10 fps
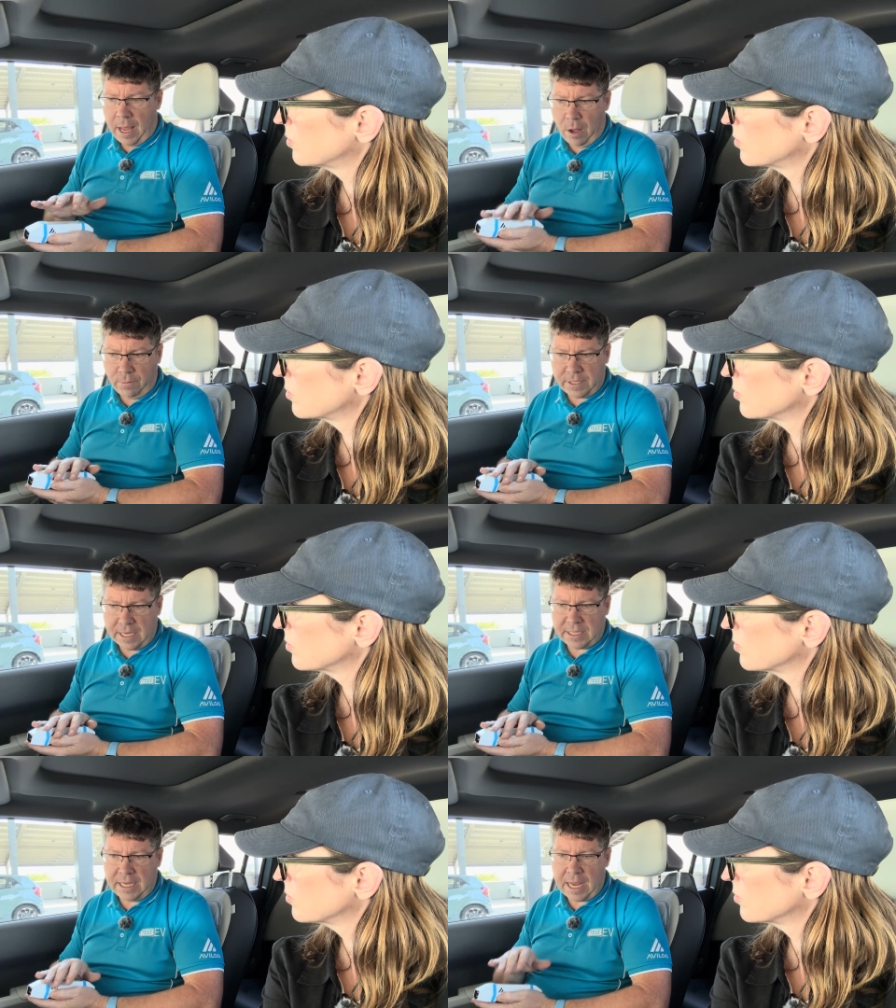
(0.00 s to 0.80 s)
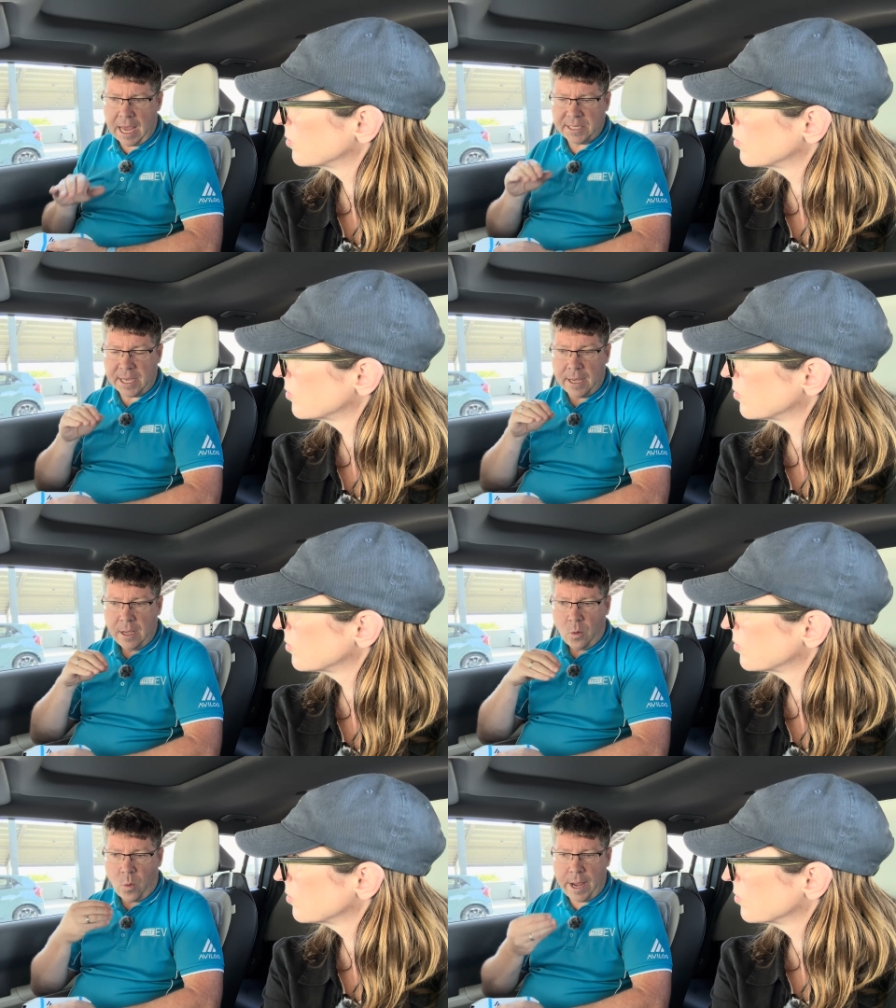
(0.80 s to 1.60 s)
health testing as a
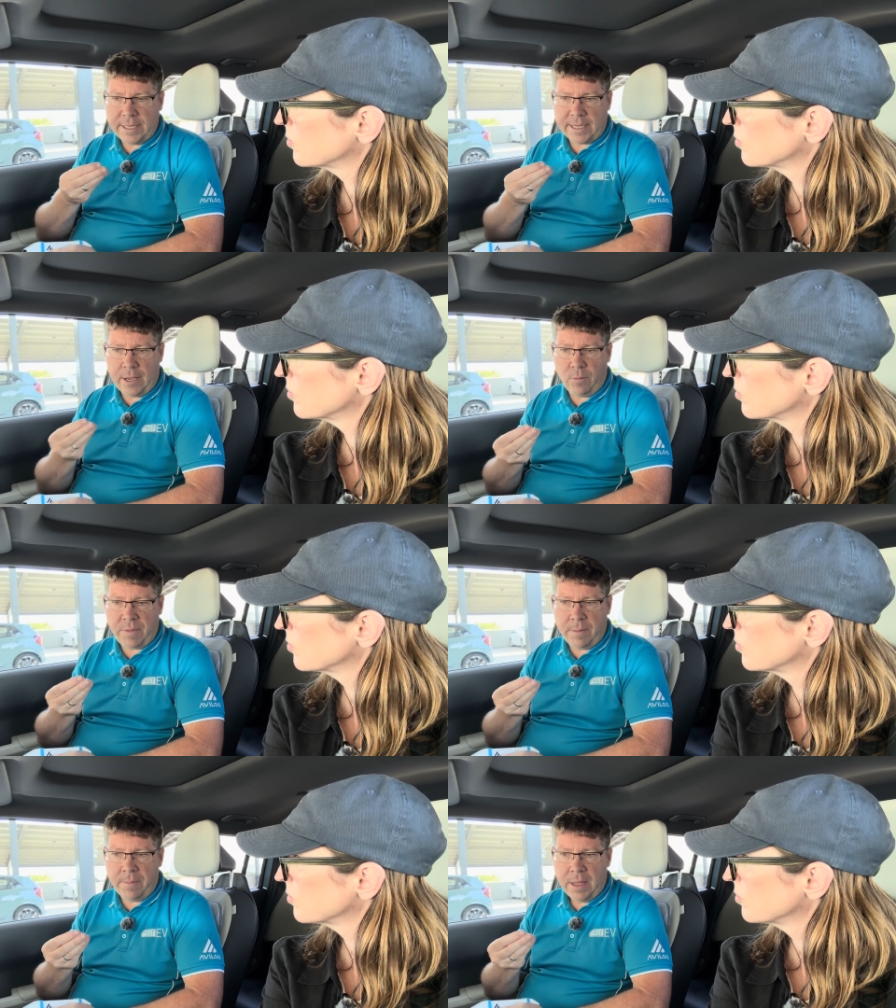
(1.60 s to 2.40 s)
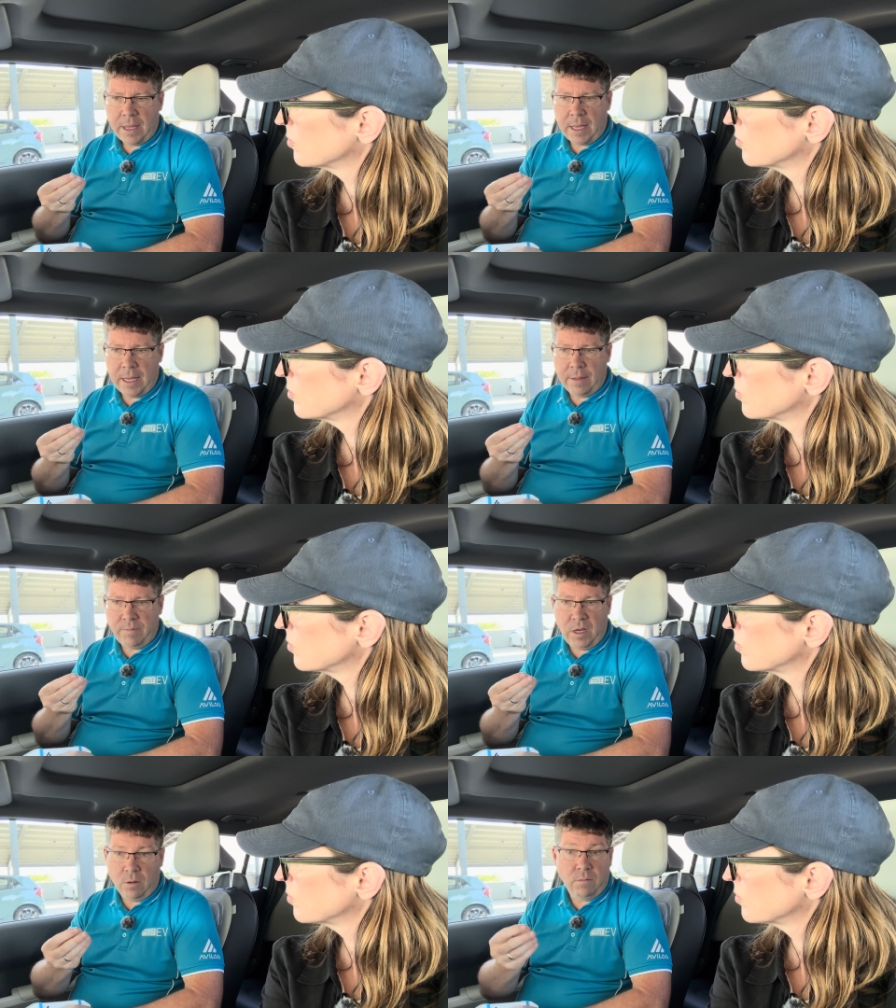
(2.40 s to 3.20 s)
way to help them, um,
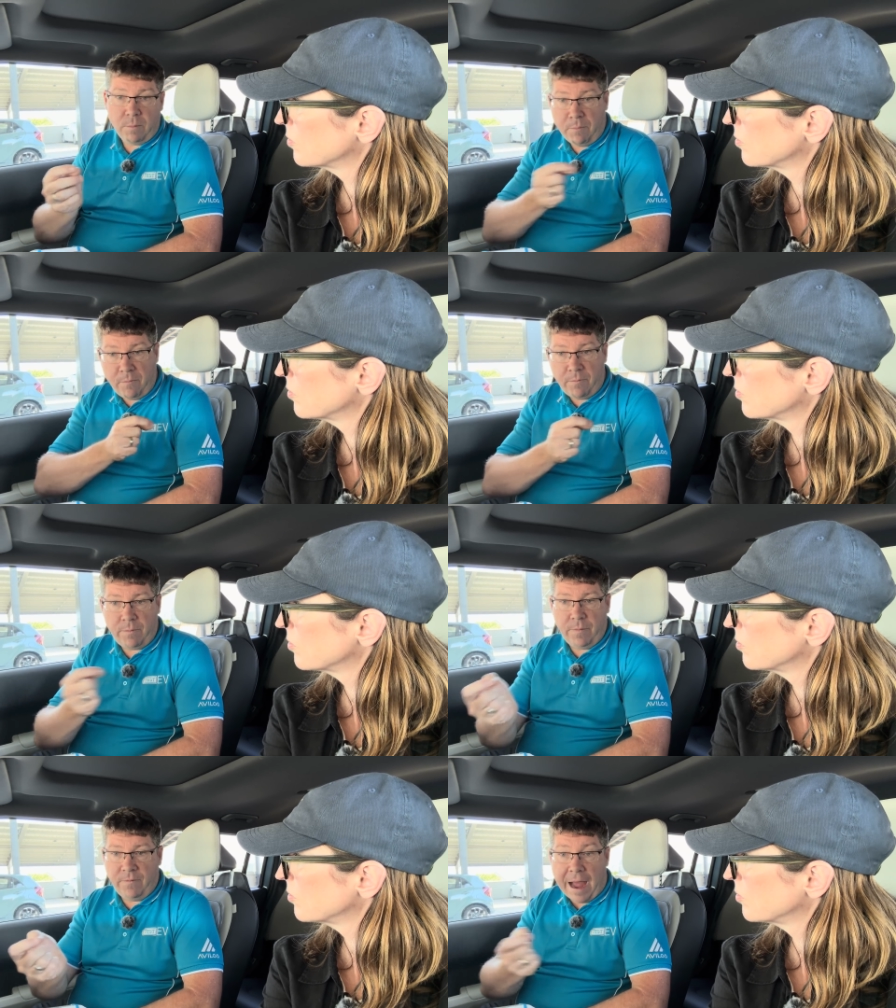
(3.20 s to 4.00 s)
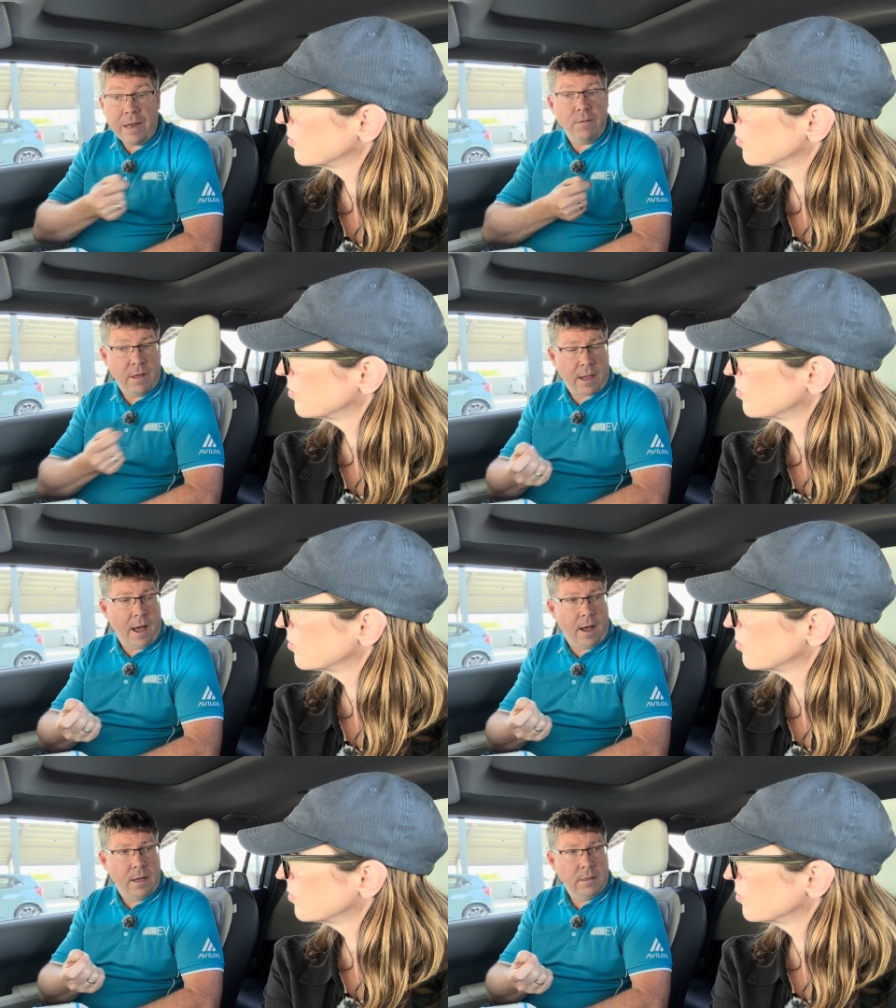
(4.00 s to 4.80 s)
you know, value their
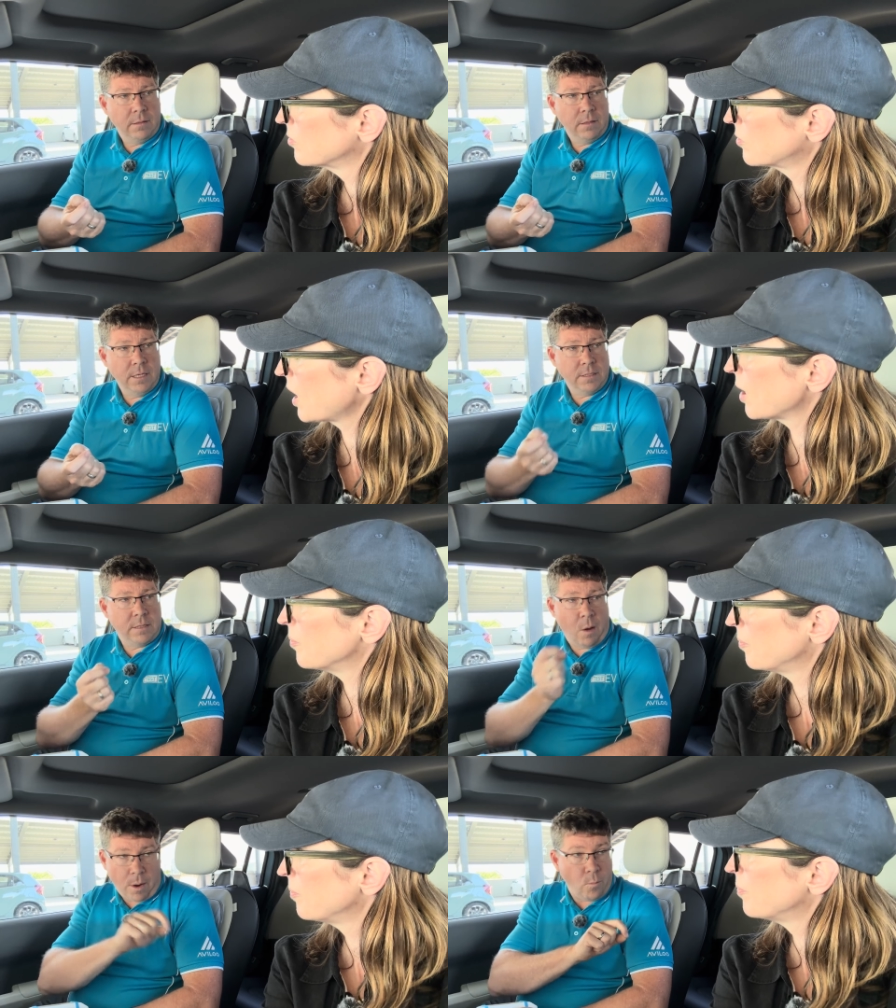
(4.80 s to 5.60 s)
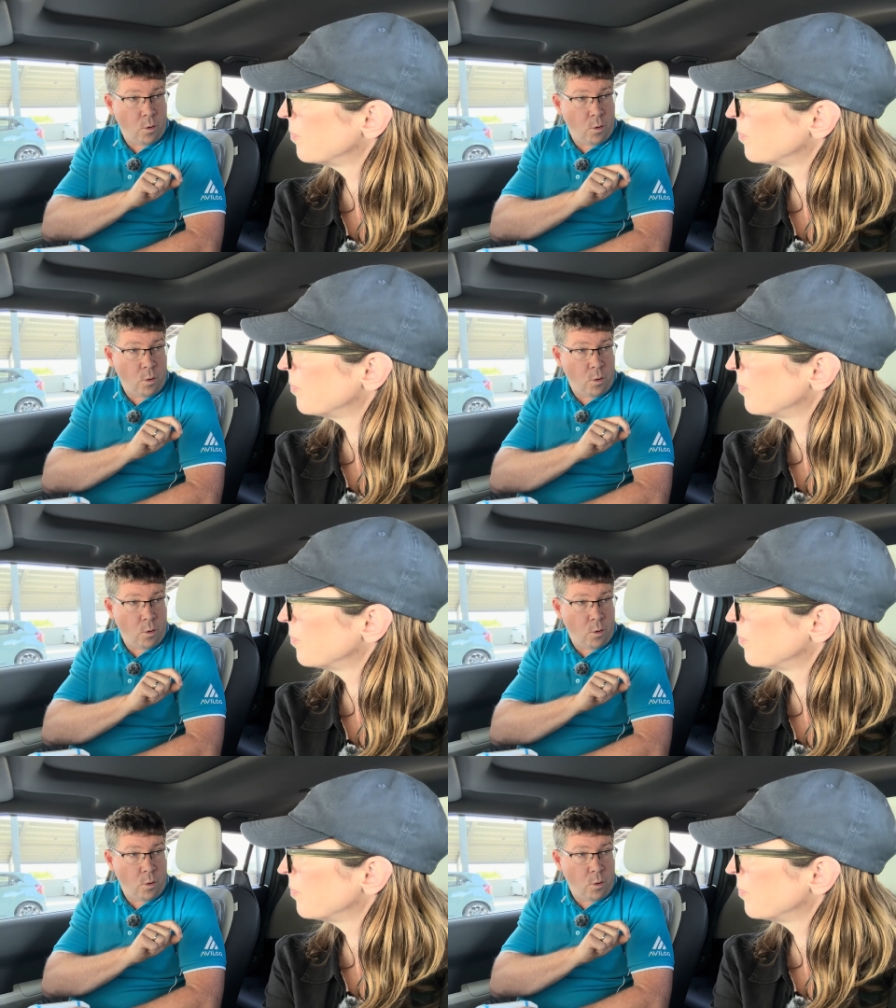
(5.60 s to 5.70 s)
car. Is that one